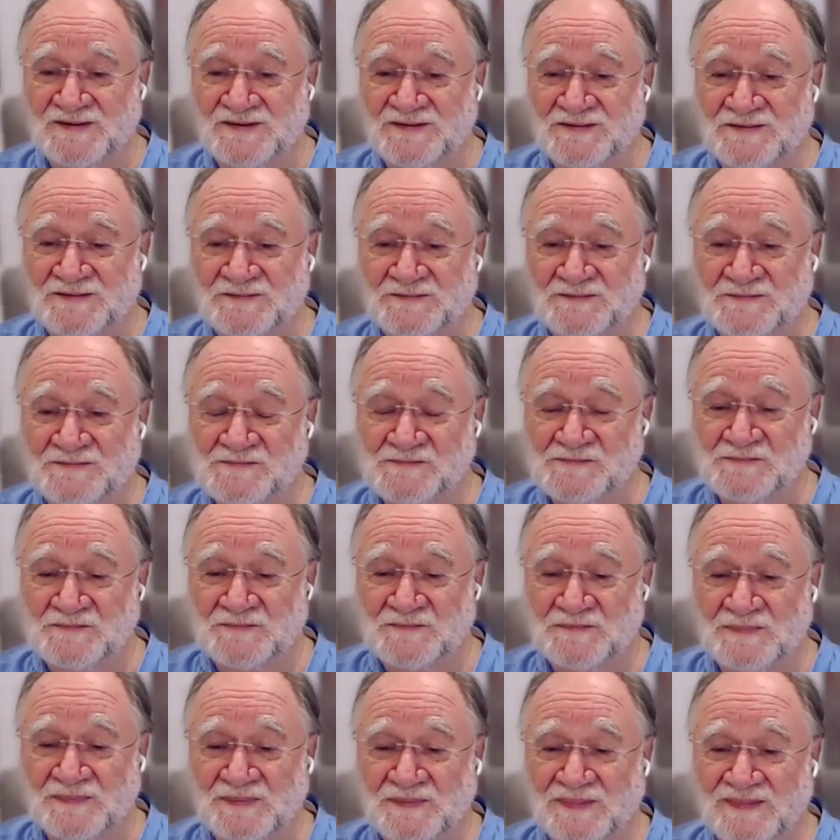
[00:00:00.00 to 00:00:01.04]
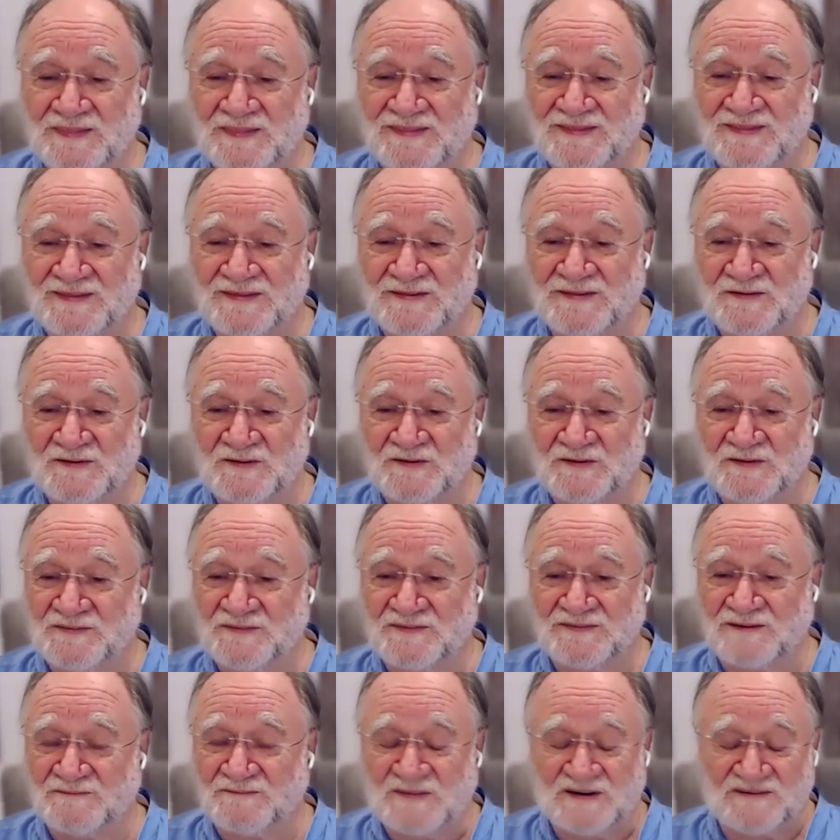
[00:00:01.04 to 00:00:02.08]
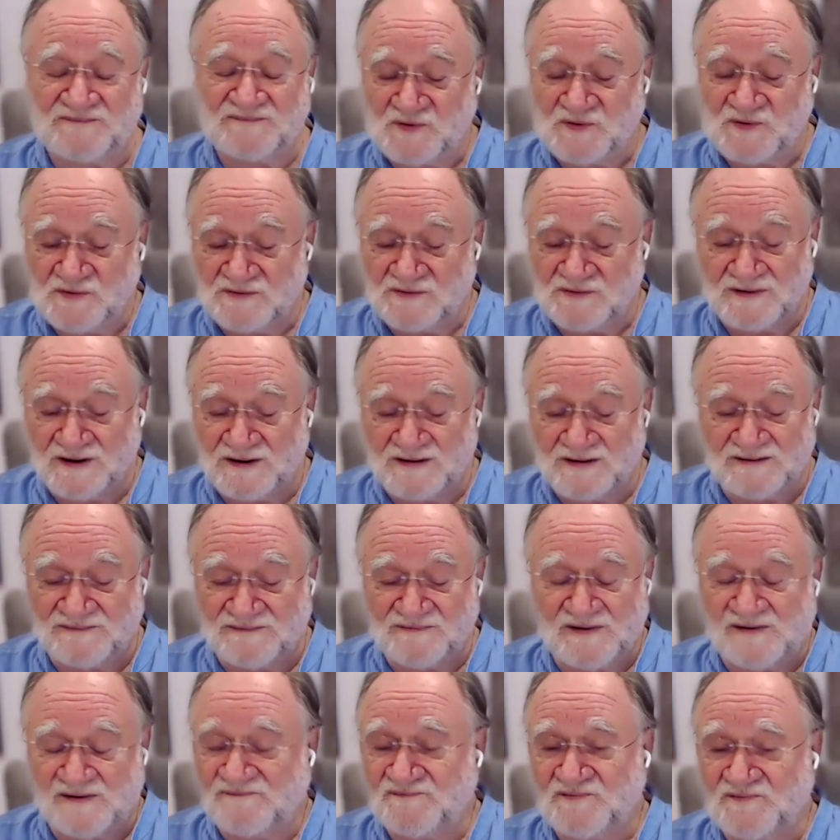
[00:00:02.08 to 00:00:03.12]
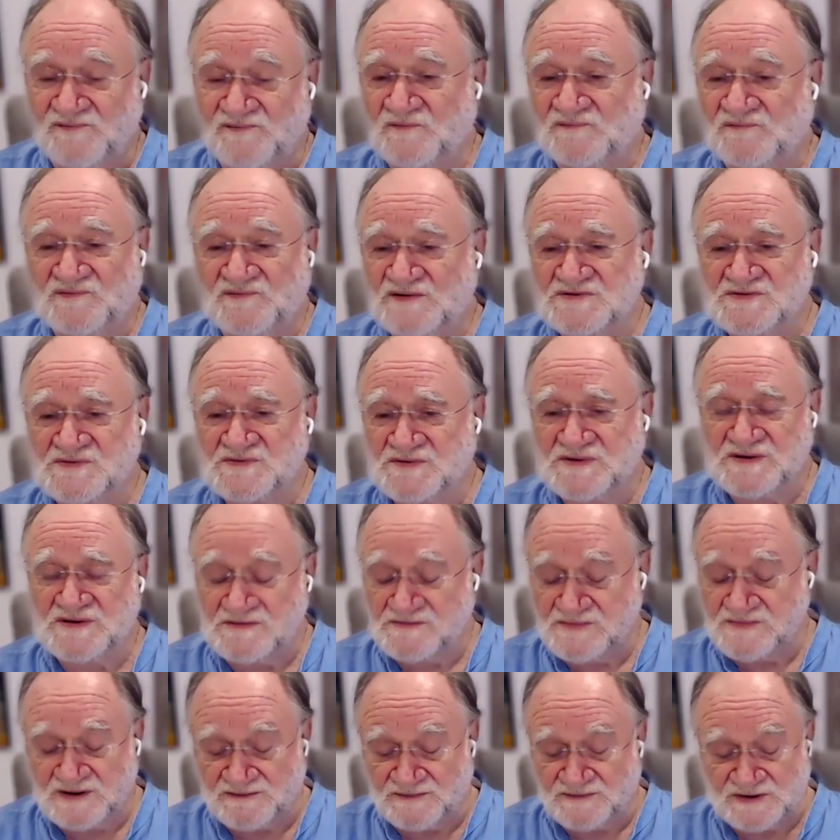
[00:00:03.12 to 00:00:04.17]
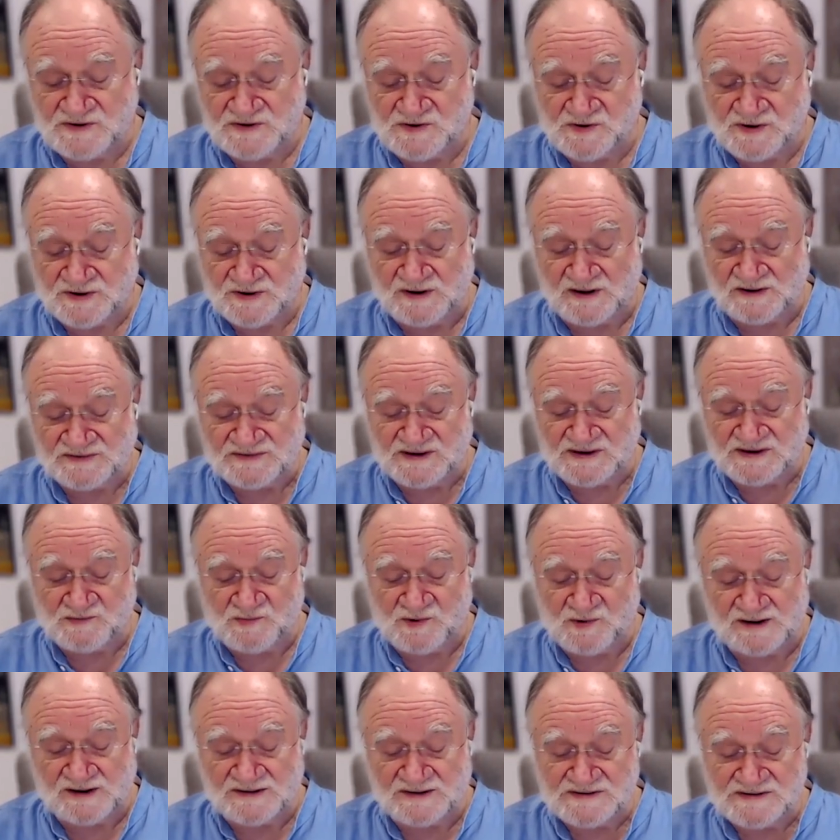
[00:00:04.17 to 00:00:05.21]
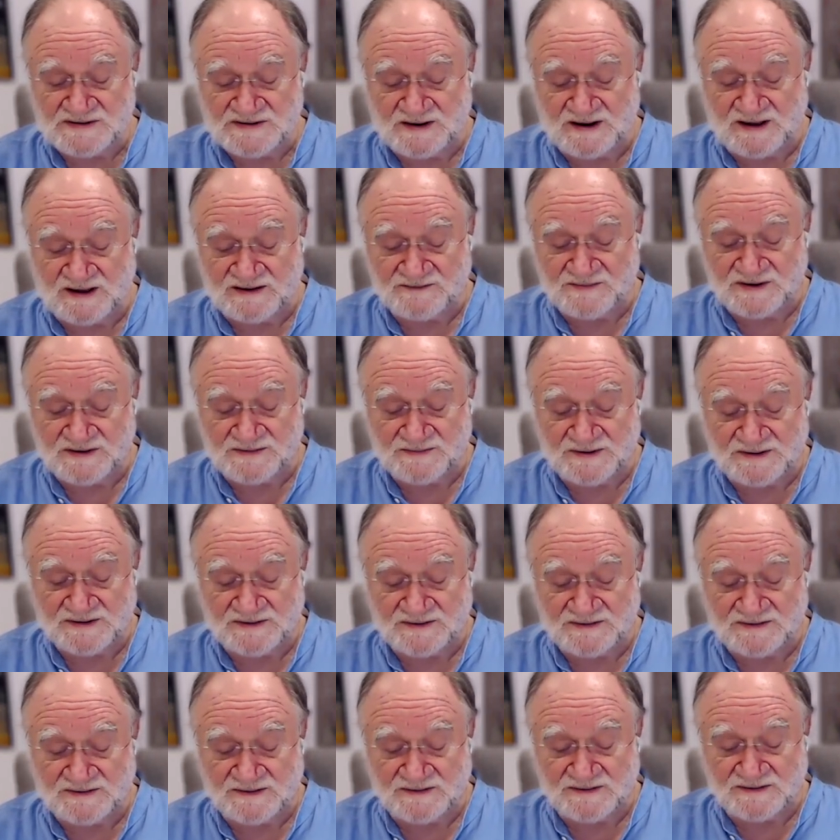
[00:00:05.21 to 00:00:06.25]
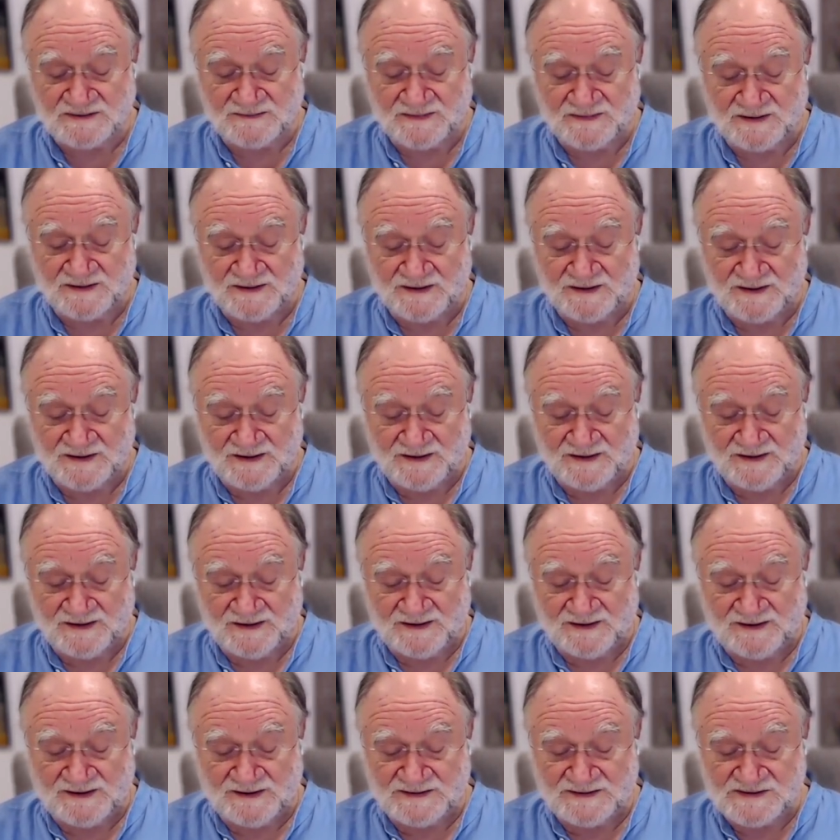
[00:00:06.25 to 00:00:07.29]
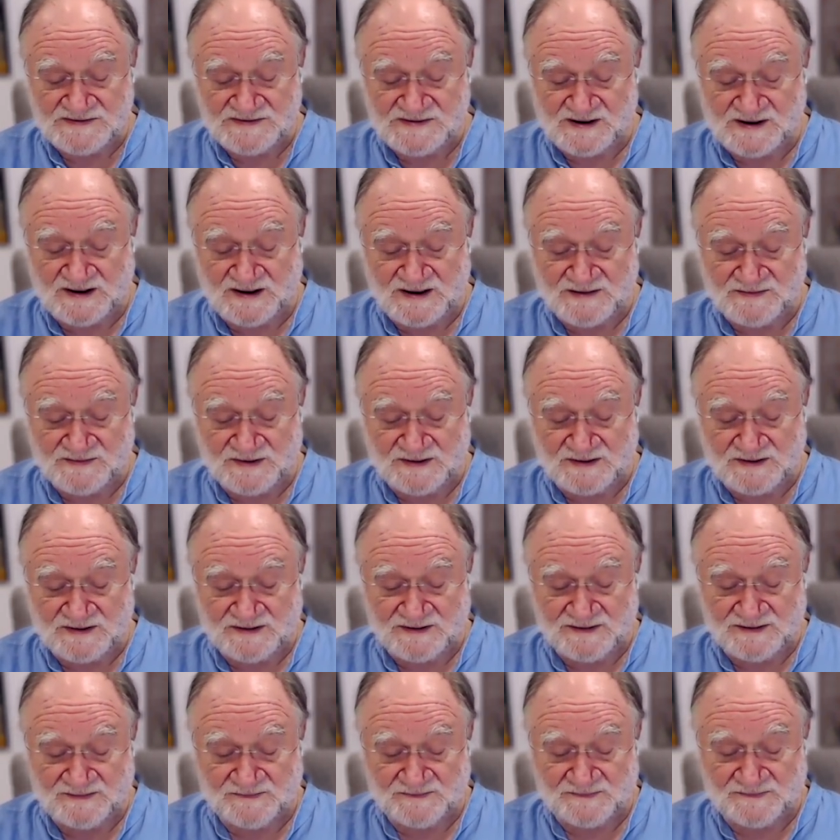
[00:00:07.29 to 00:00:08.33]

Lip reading: Yeah. I mean, if you're friends with him, I mean, you can ask him why he doesn't like me, but he doesn't like me.